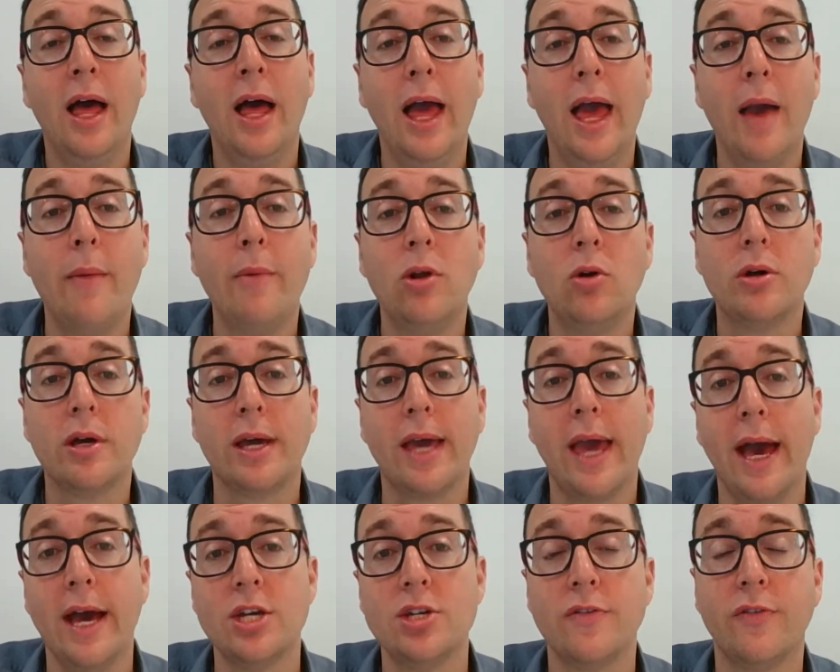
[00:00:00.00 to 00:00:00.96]
And we look at
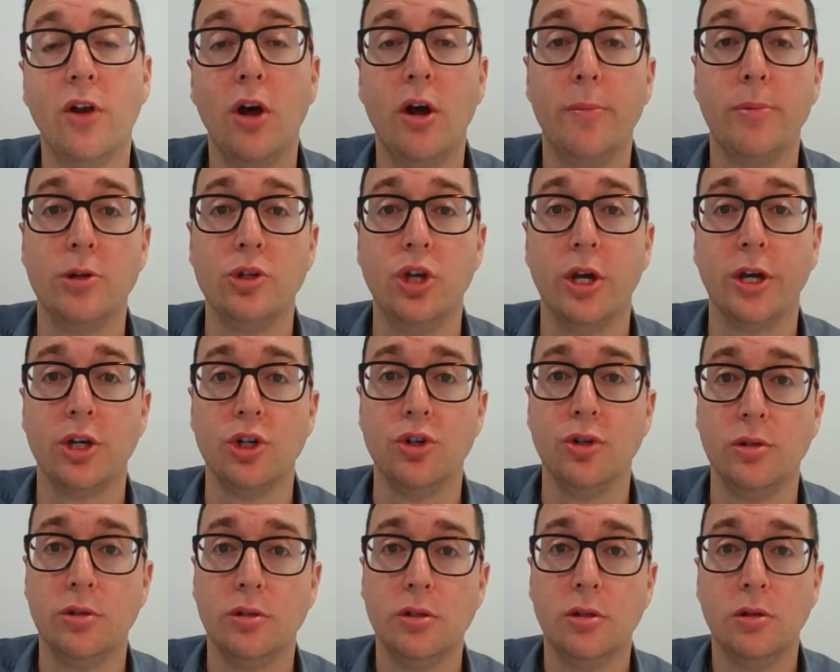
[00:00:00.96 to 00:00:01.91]
cash flow
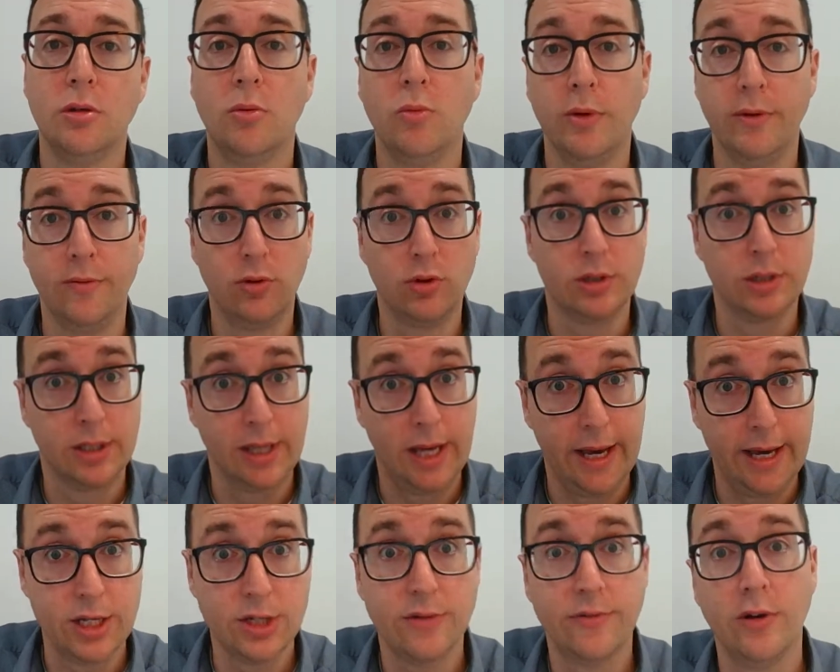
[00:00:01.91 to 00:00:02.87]
projections. We've looked at
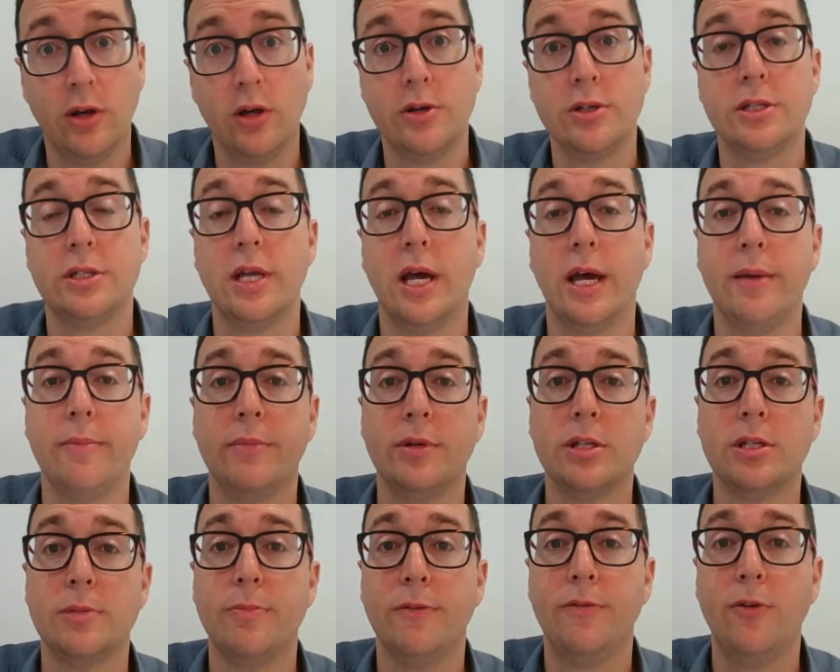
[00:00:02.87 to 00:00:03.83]
cash flow
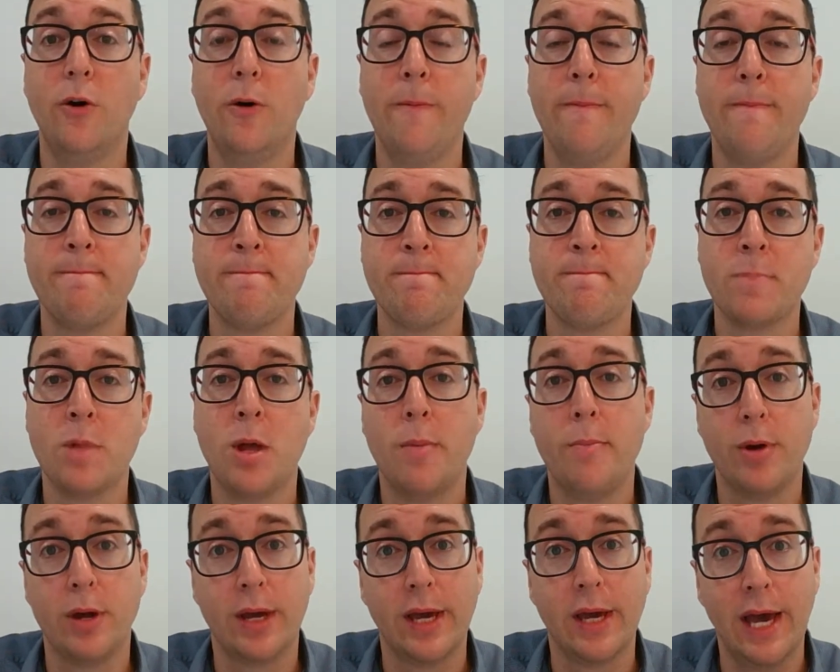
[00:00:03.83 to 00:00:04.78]
statements before,
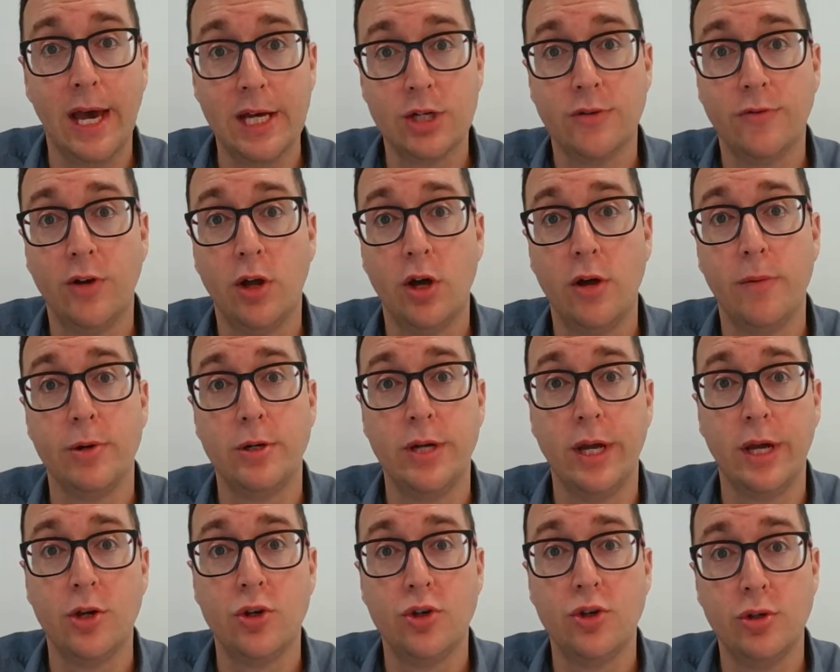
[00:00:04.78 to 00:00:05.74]
but cash flow
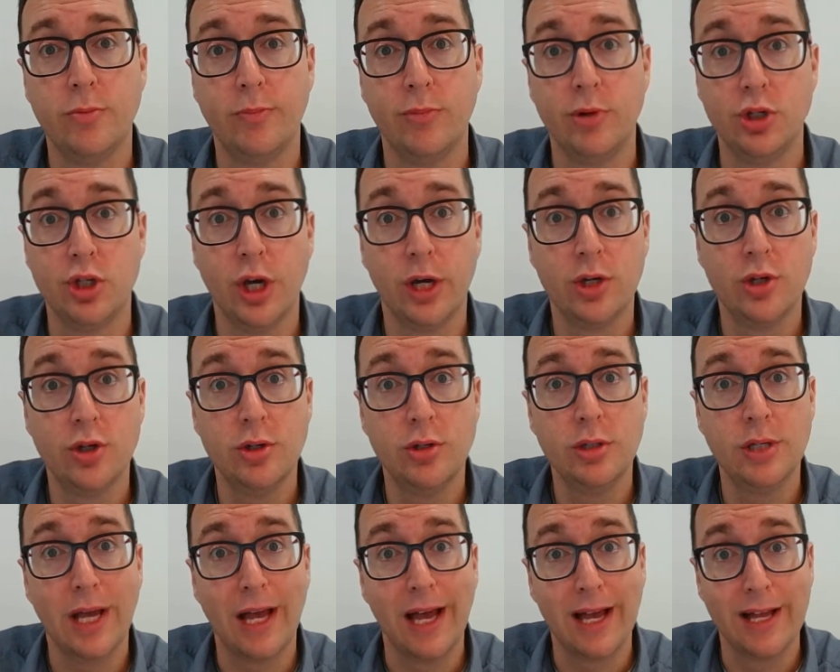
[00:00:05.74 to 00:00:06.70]

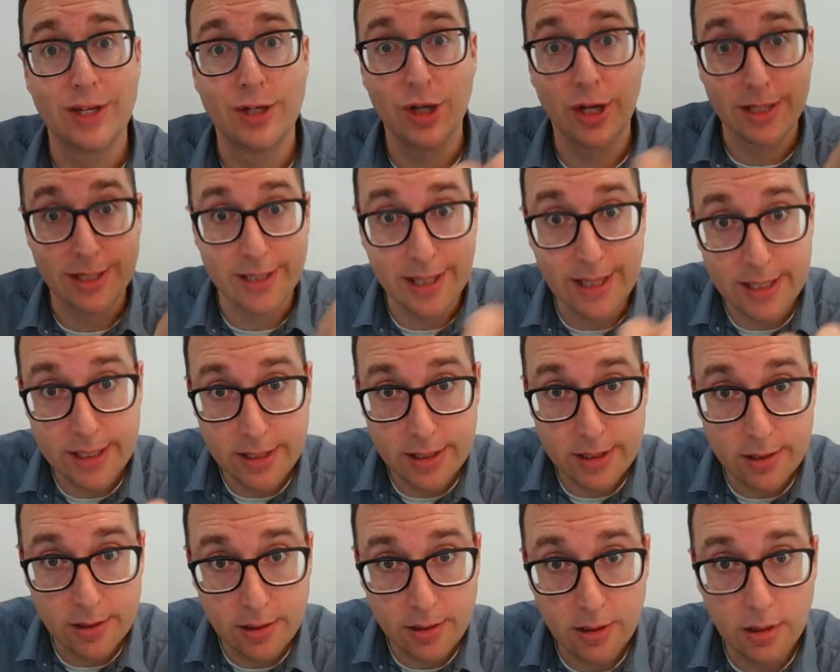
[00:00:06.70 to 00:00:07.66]
projections are just this,
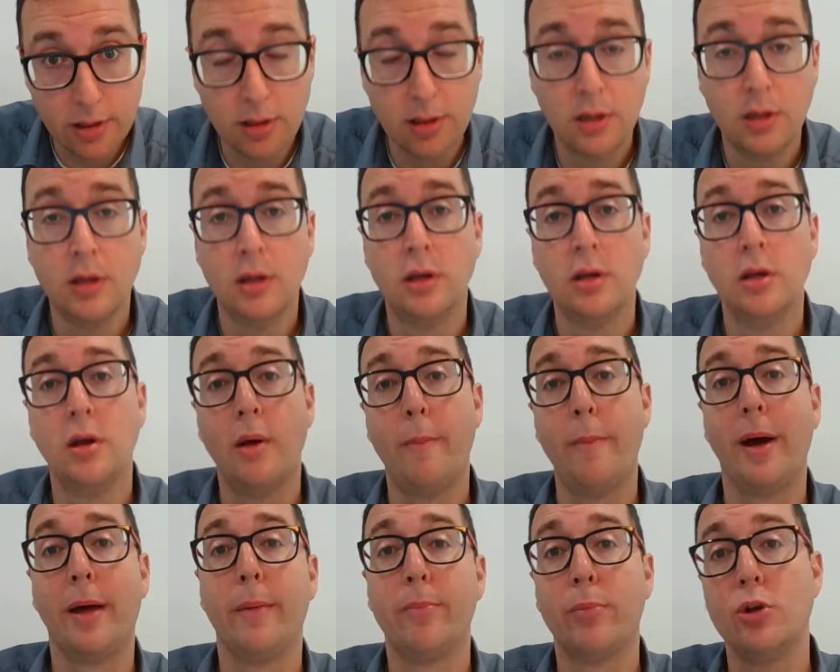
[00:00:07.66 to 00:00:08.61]

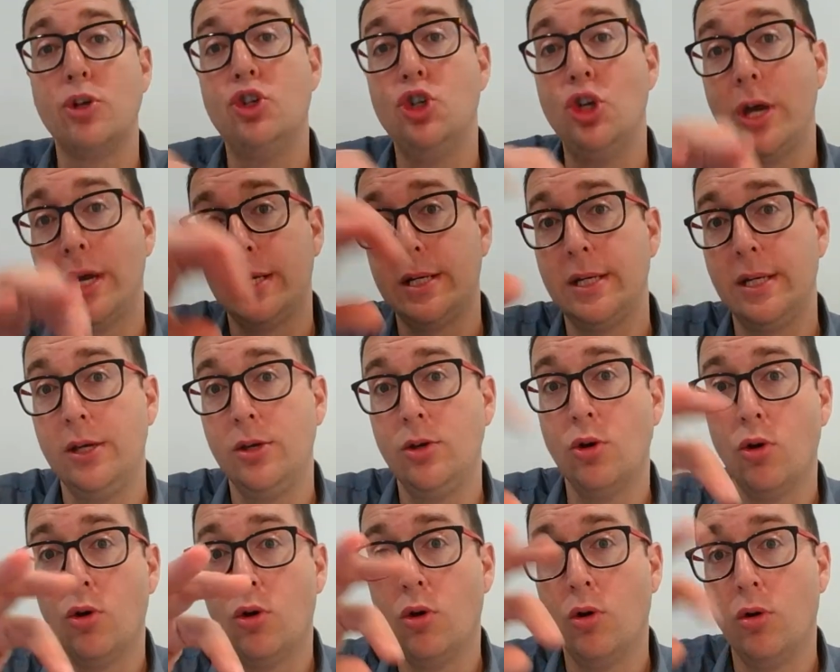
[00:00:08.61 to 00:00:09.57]
but projecting
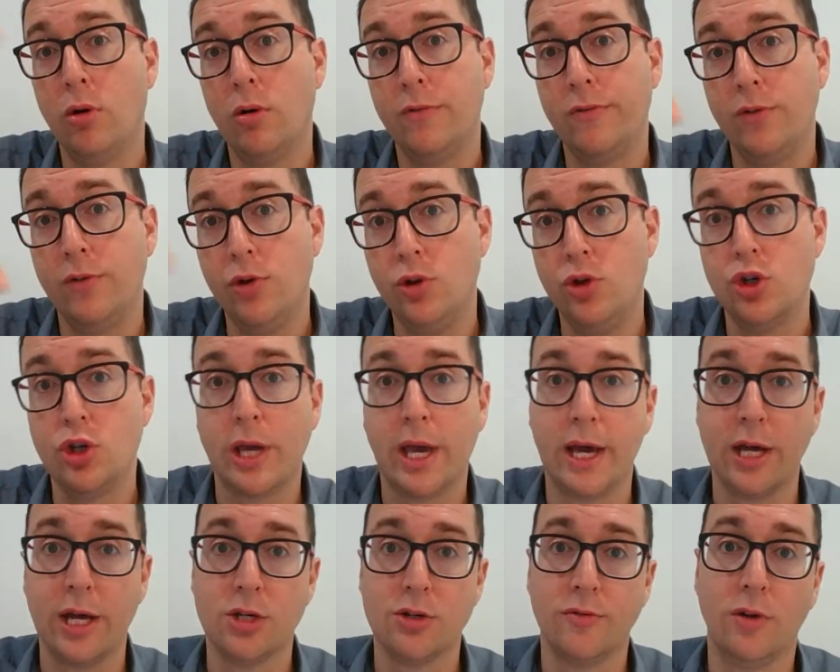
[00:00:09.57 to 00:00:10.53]
your future
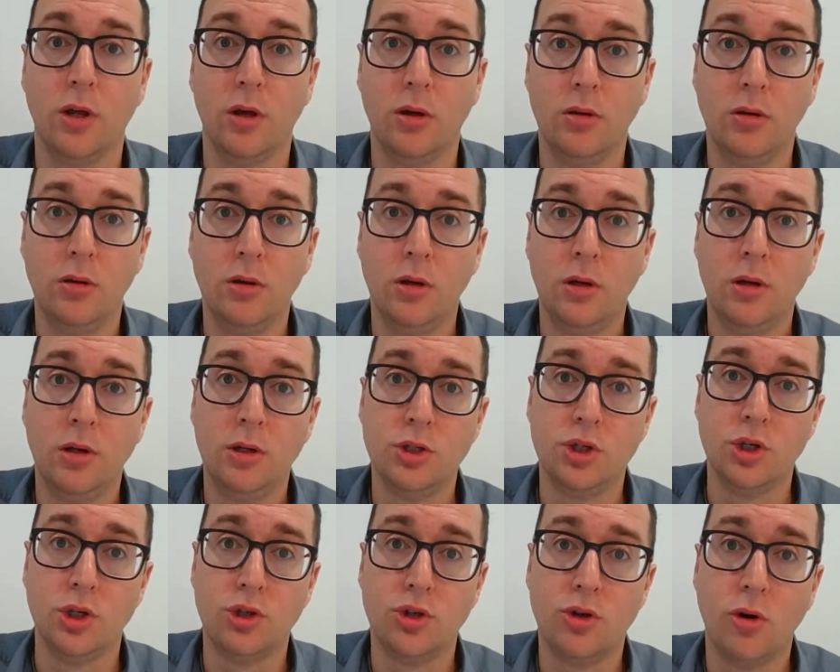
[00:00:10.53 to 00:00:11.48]
cash flow. So
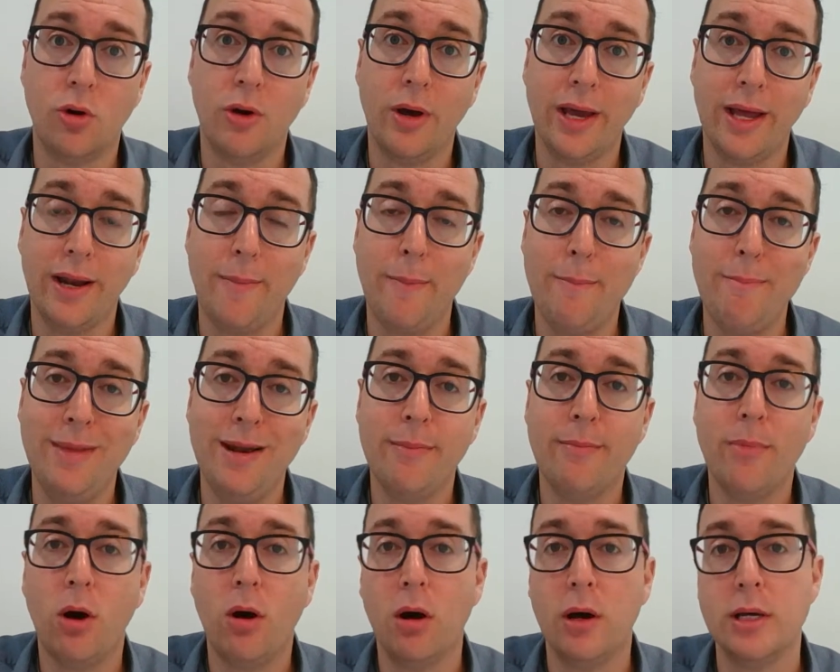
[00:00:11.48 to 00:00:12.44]
you can try and
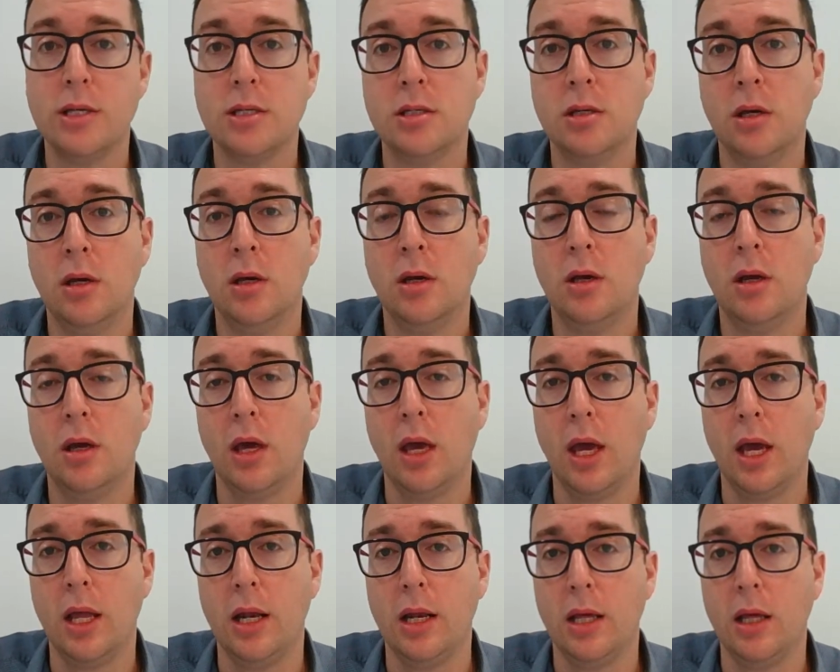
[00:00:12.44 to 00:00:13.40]
minimize
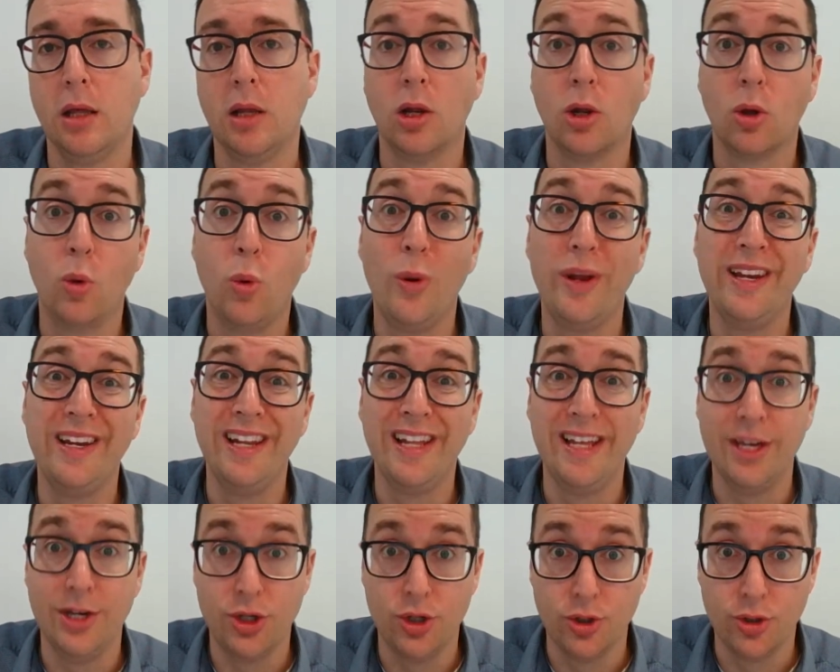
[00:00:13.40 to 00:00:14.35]
any liquidity
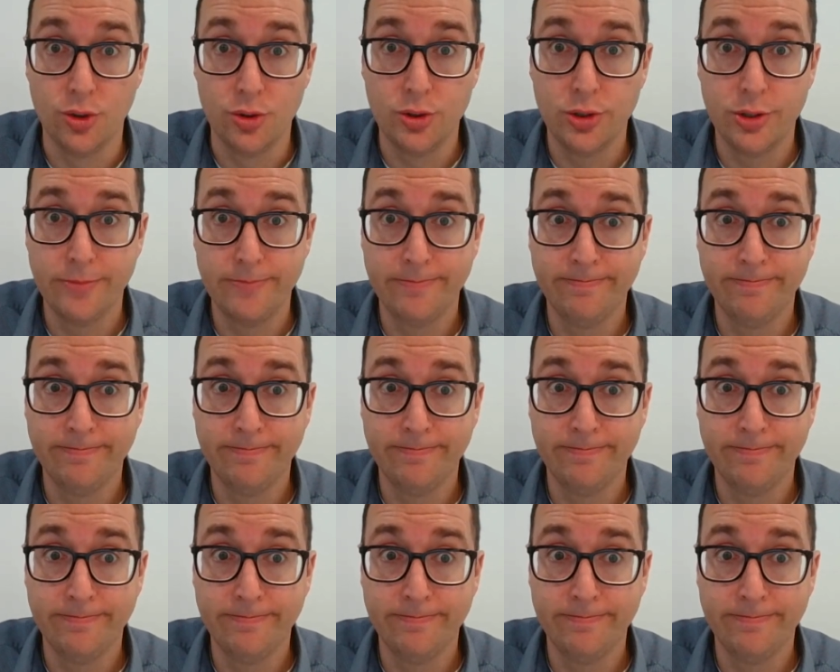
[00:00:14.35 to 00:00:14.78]
issues.